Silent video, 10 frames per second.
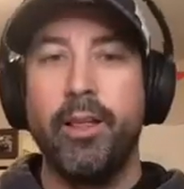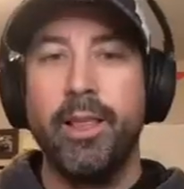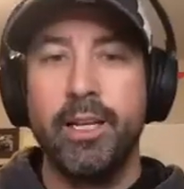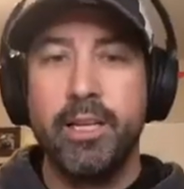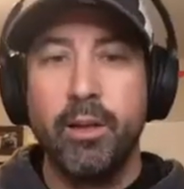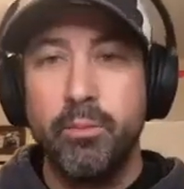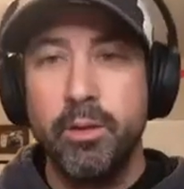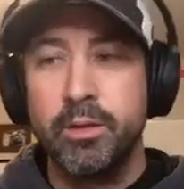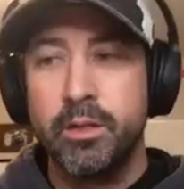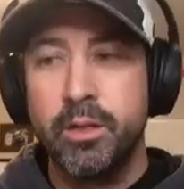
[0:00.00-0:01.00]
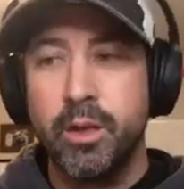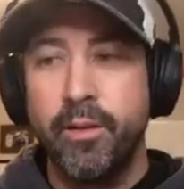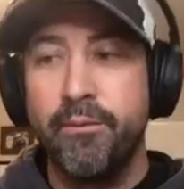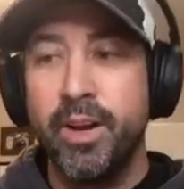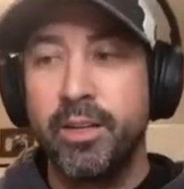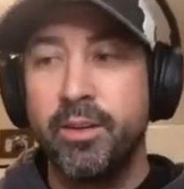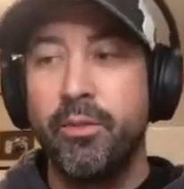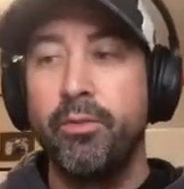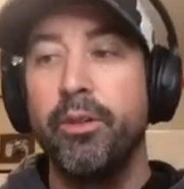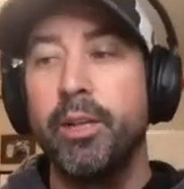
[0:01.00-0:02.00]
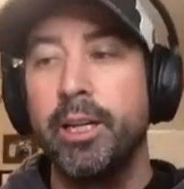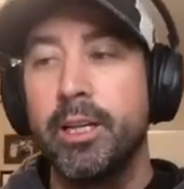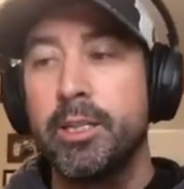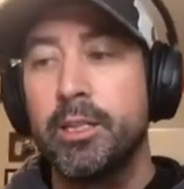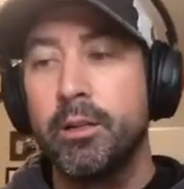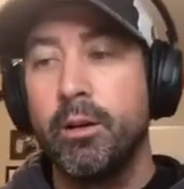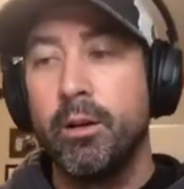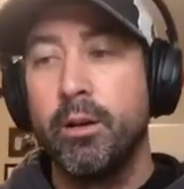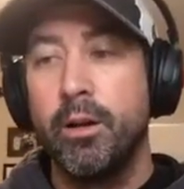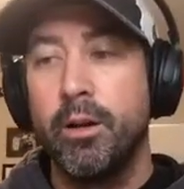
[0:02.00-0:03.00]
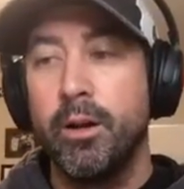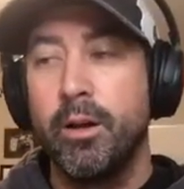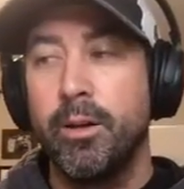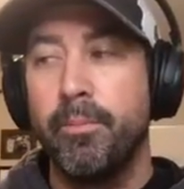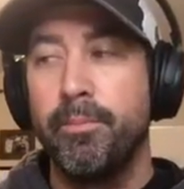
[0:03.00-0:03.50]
and that's how the most effective affiliates um,